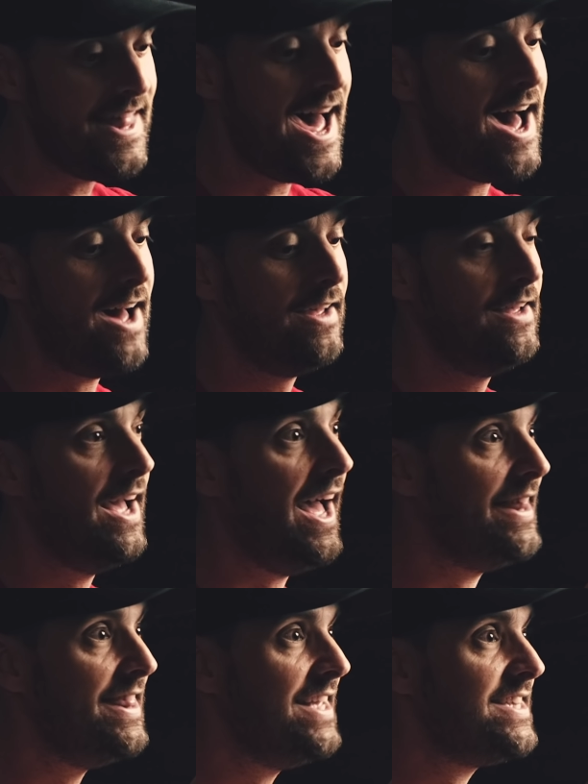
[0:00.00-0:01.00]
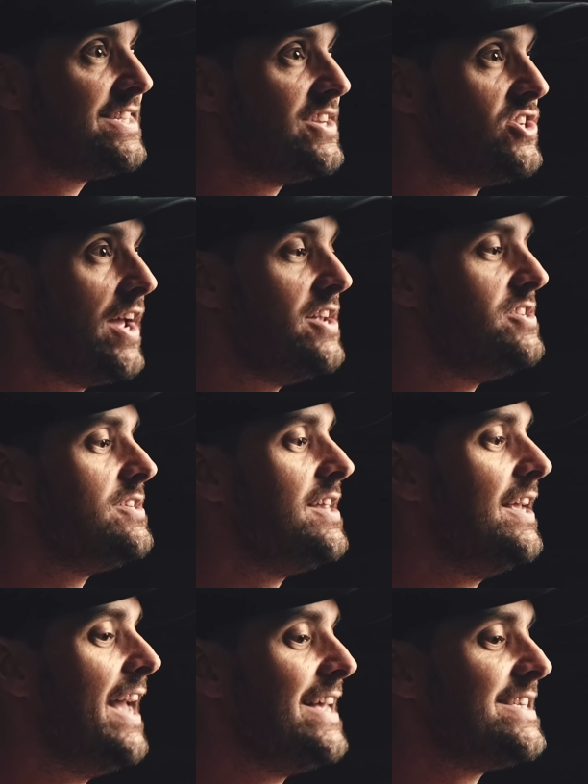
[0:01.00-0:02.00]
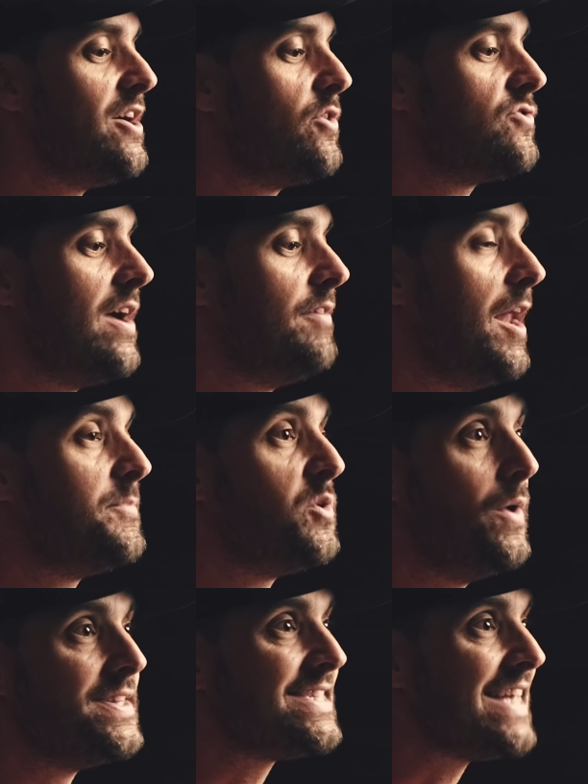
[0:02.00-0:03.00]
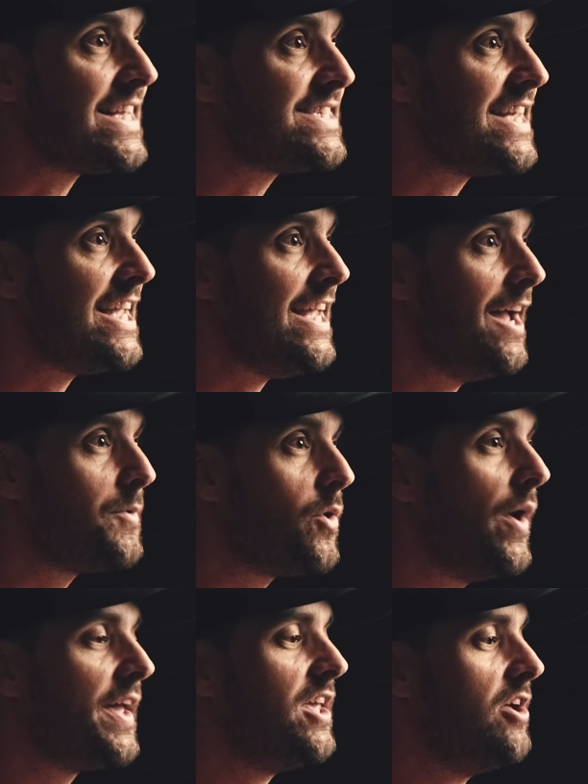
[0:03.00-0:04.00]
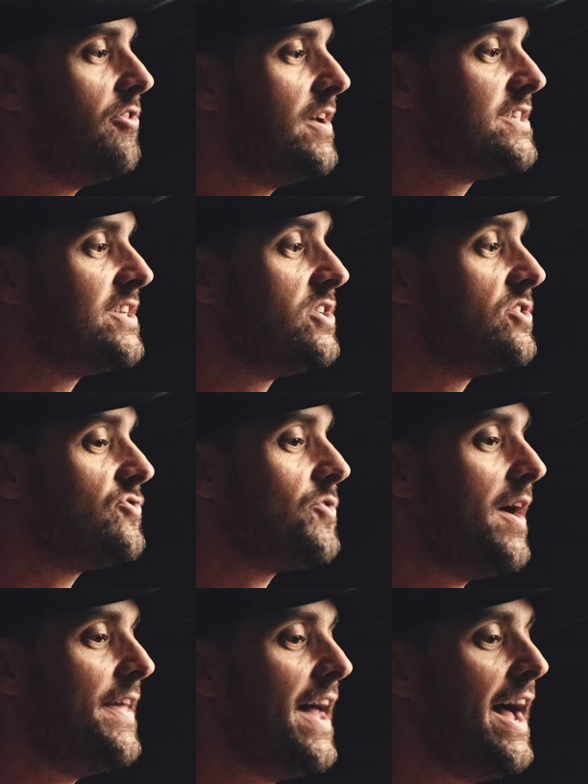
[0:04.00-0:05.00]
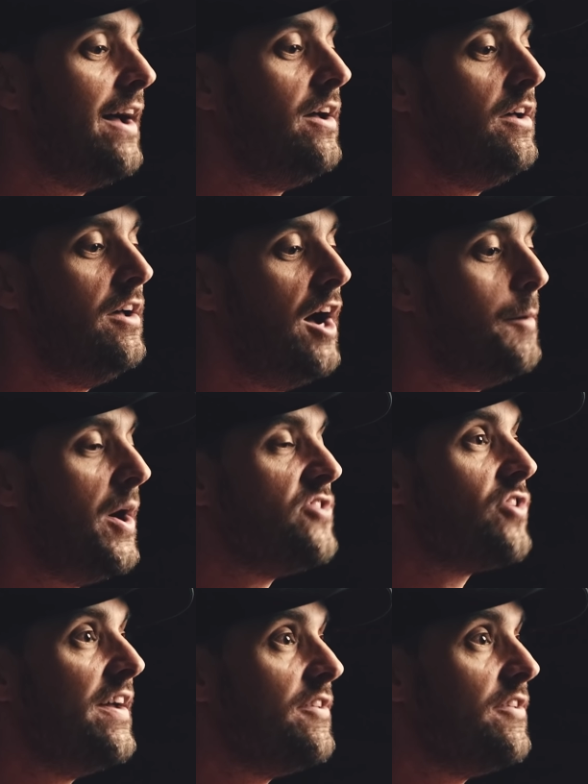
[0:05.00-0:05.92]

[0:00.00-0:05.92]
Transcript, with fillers: that and this to change the SL travel up to 160. I'm quite curious to try that. I might try it in